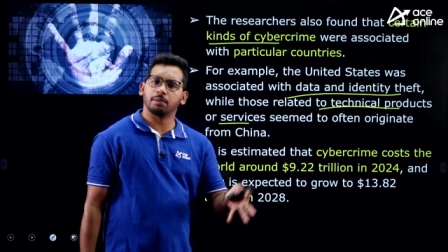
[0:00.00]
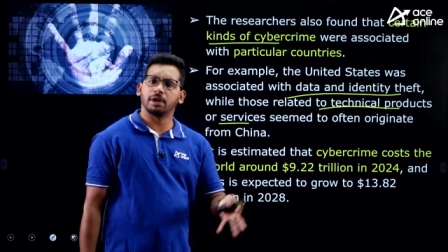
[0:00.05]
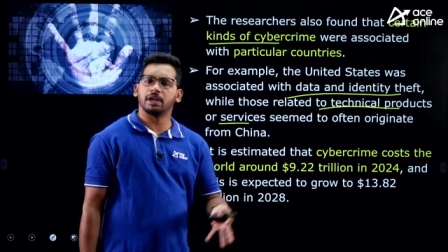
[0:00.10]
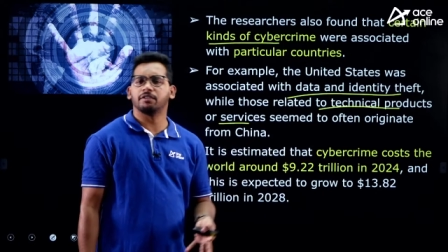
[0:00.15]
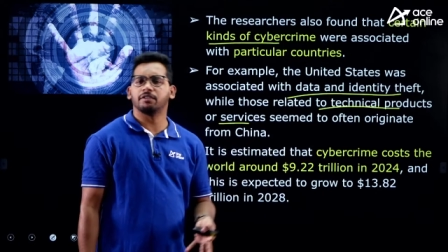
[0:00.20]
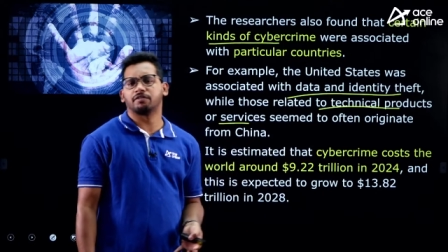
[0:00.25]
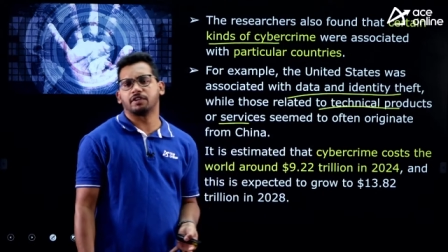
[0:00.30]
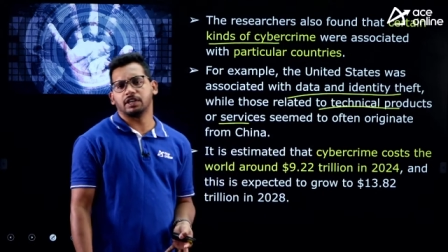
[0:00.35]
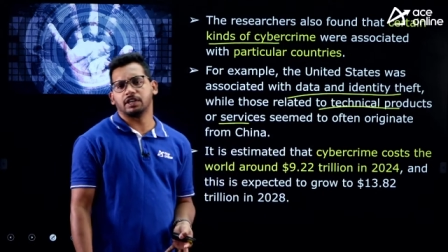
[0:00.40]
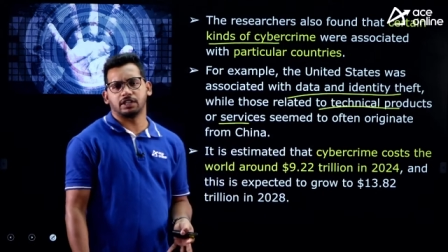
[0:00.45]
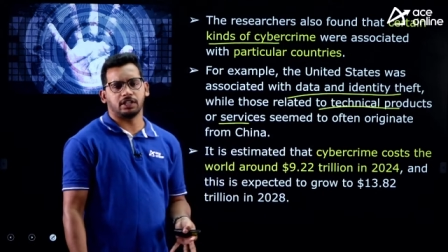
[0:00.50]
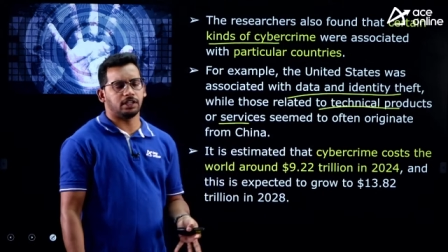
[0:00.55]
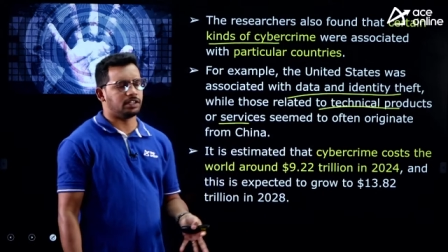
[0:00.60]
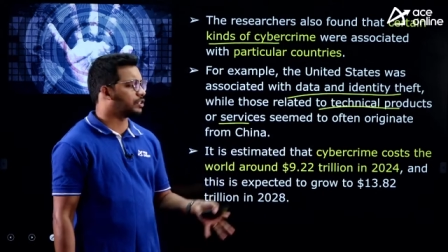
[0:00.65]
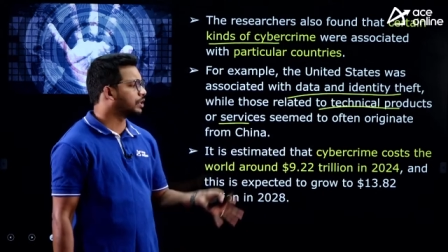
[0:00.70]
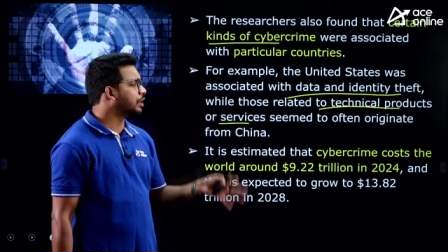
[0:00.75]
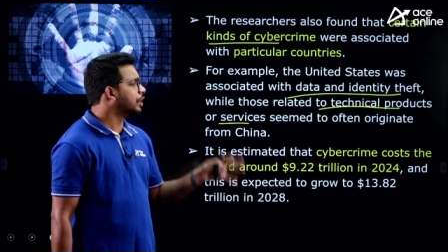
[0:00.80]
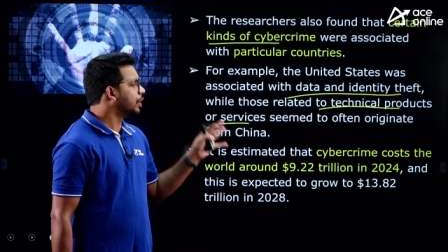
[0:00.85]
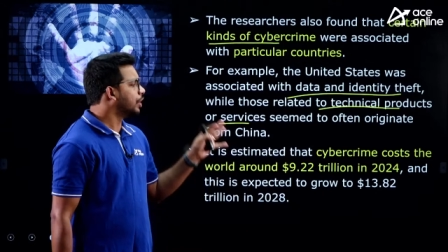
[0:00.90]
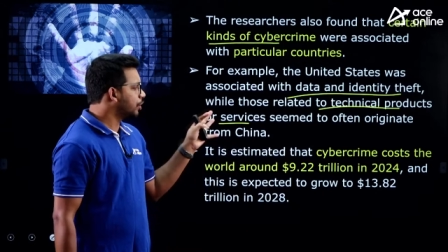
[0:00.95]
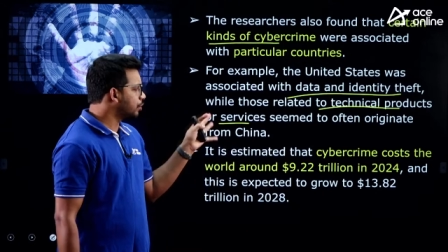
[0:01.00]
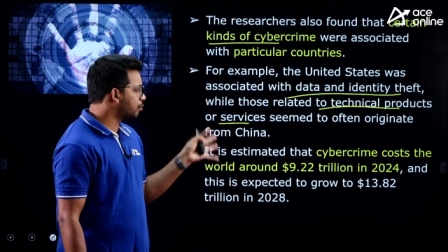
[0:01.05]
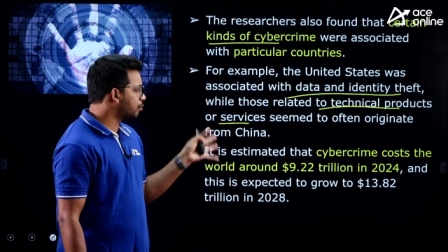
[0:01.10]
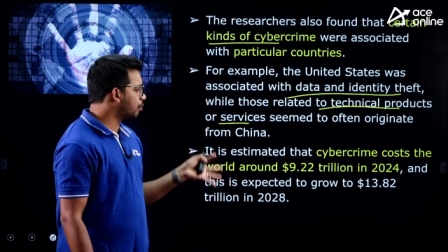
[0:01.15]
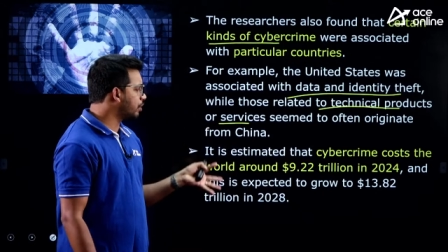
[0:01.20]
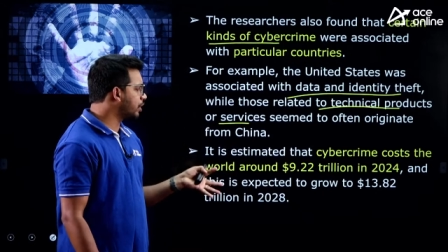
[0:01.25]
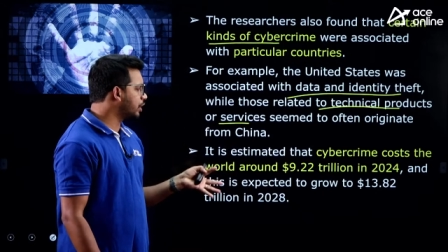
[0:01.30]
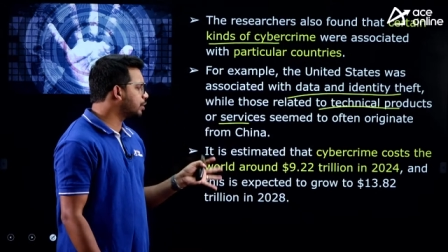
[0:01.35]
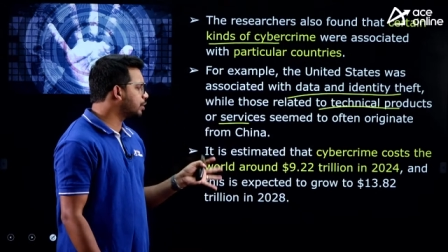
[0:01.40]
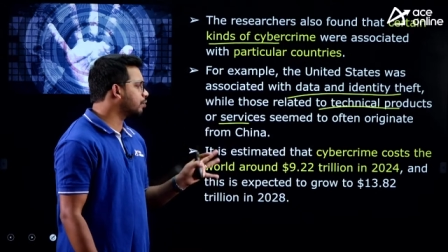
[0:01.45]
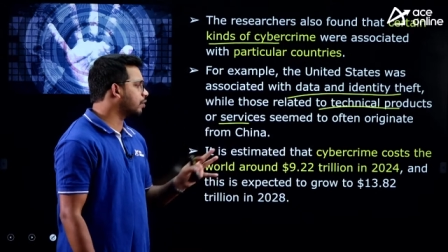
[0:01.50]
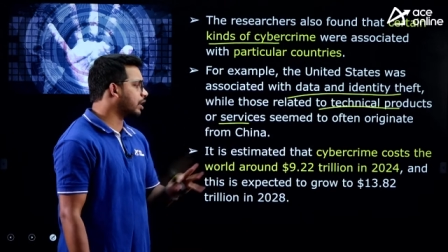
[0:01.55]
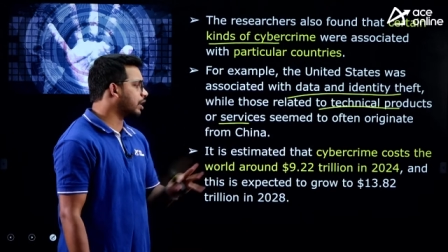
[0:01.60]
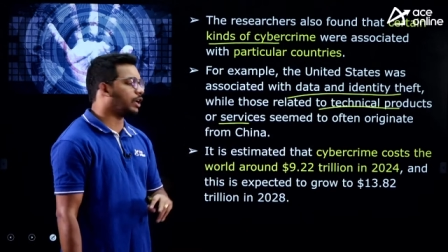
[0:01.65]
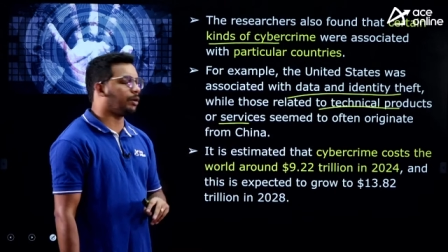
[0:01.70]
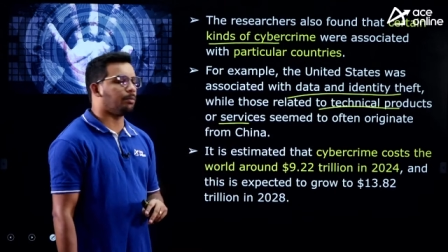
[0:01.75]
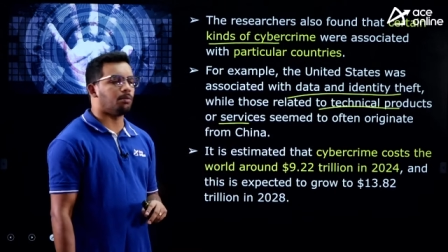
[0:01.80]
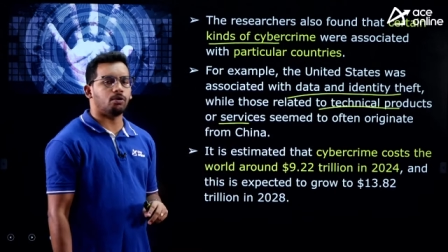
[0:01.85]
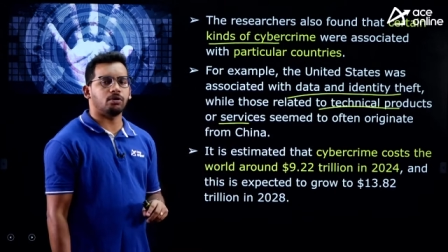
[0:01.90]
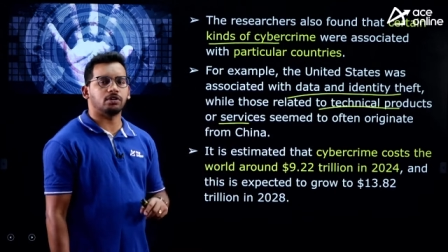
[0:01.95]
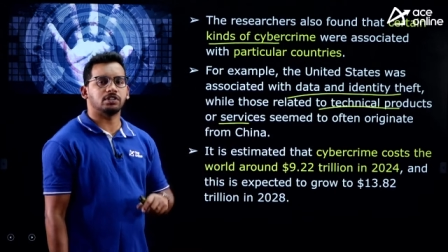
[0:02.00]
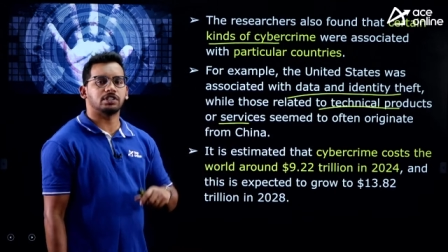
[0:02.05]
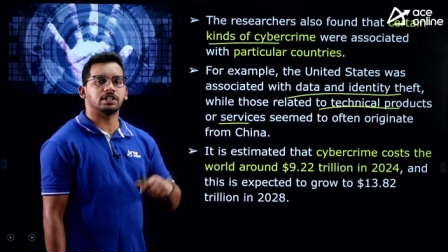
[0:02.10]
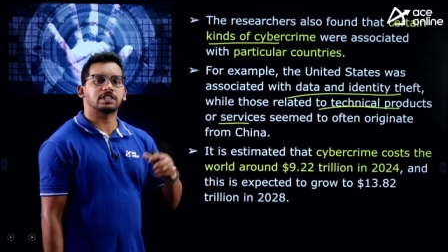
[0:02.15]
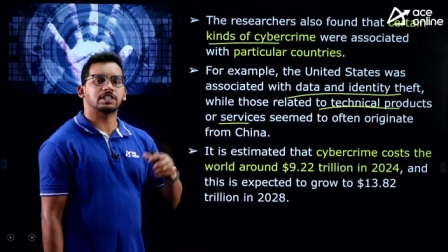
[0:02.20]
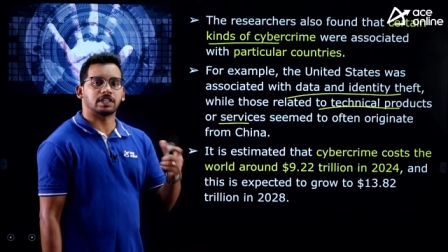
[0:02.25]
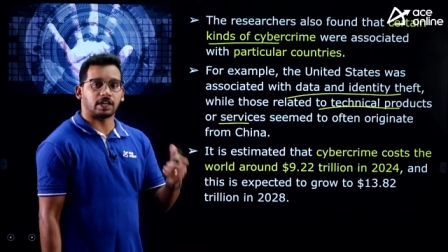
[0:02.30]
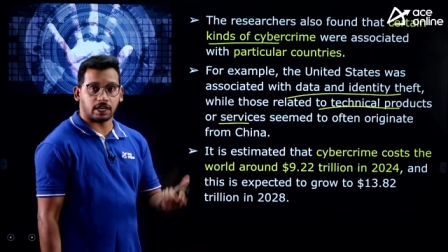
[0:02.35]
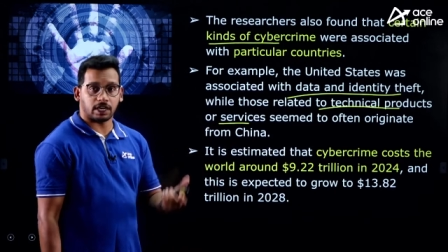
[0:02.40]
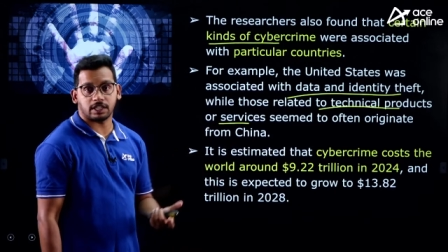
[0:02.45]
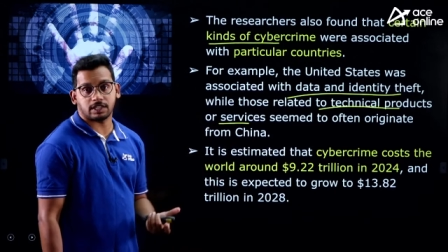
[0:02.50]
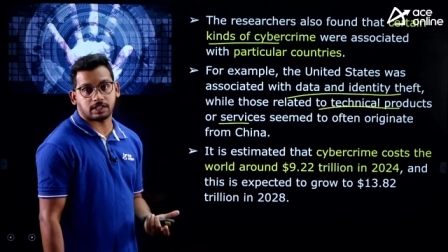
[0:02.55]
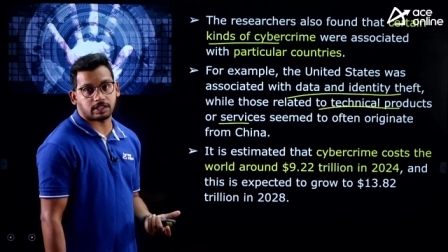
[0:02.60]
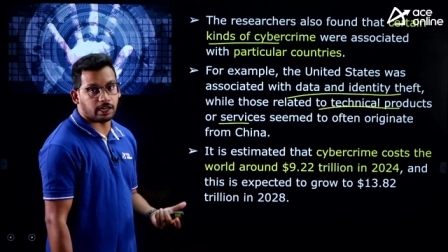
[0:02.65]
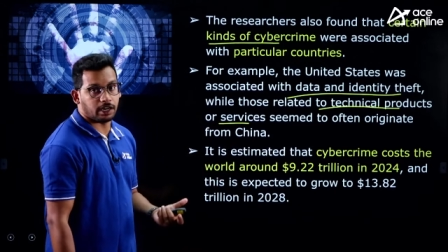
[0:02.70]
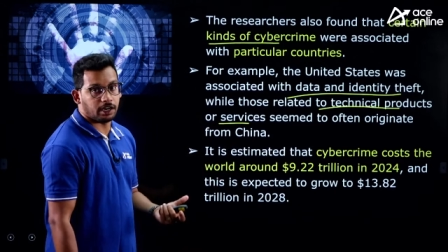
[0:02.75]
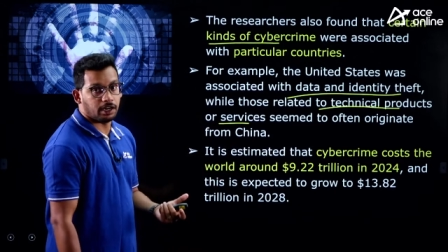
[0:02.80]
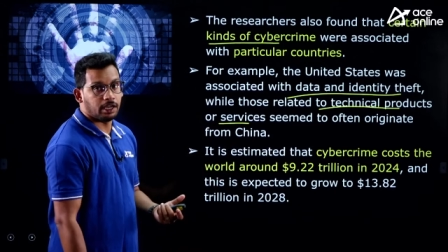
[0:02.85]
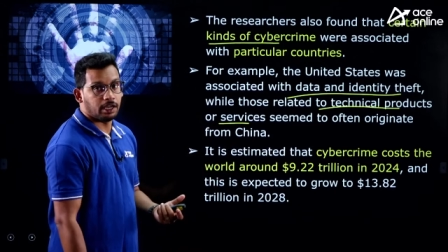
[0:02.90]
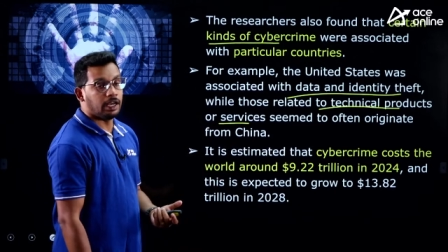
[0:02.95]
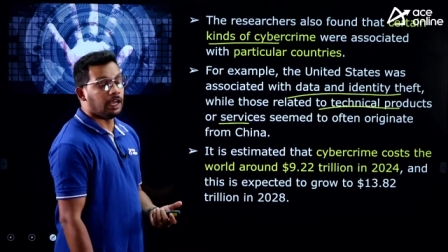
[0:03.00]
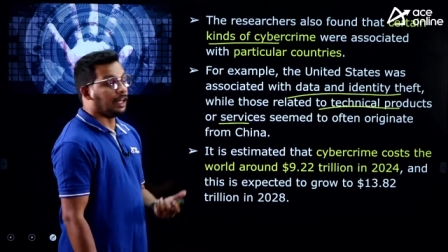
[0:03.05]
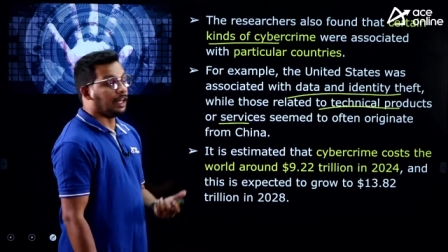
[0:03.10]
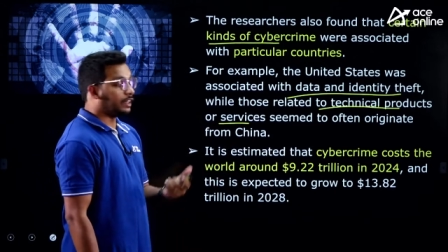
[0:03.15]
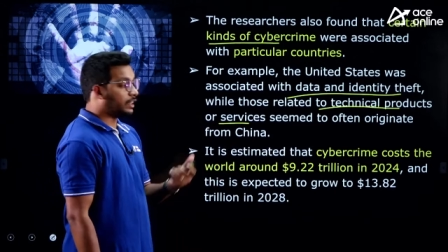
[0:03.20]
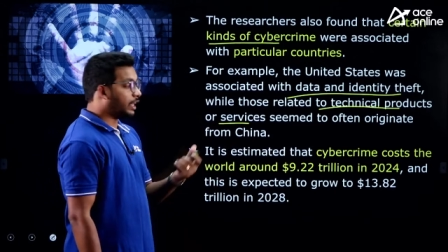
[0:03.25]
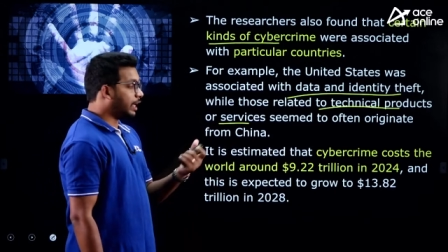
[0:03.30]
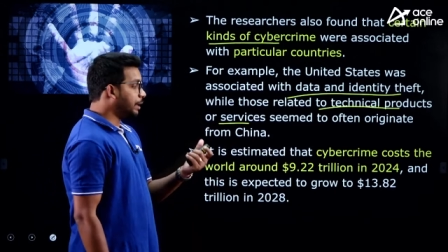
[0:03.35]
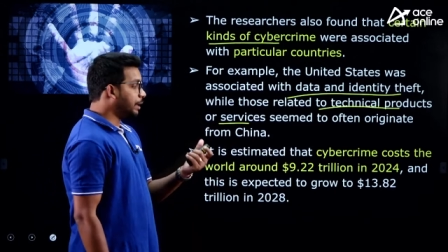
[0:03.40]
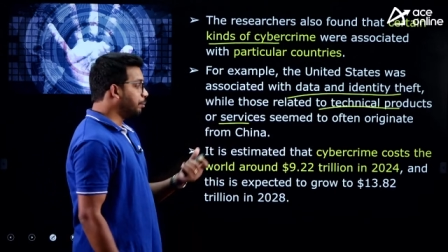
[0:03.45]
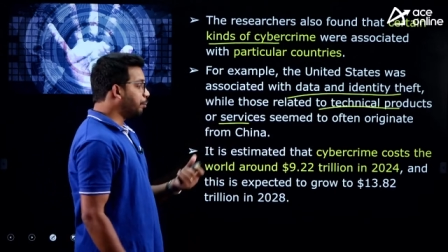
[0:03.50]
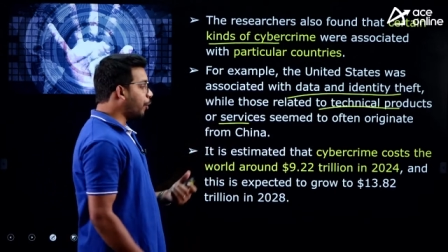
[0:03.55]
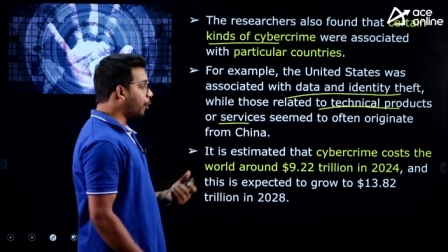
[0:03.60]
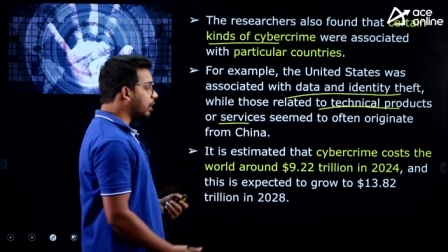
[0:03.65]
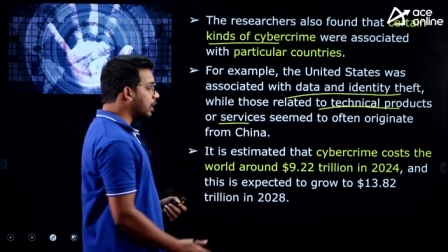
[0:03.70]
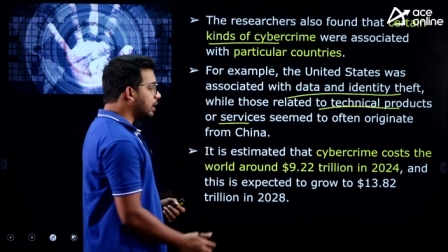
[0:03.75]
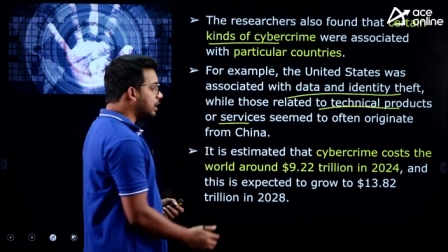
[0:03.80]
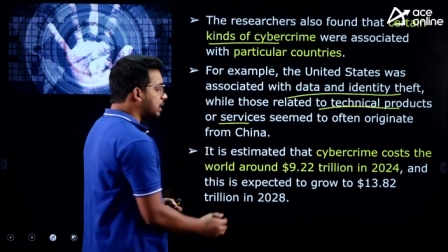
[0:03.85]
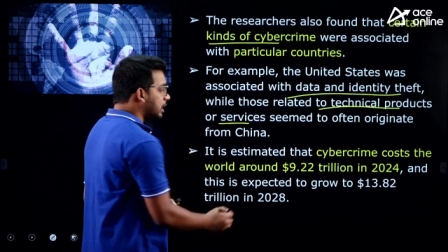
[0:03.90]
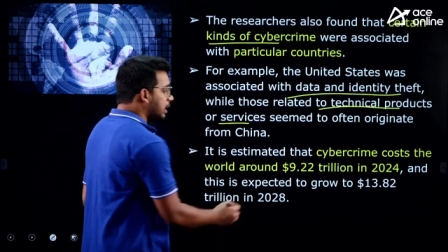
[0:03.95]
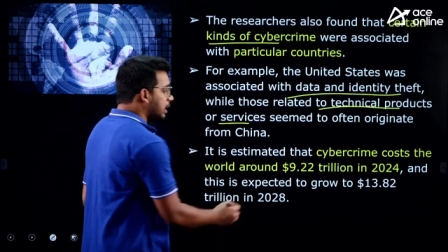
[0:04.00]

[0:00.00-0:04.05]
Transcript: by different things you no need to worry about just understand. The important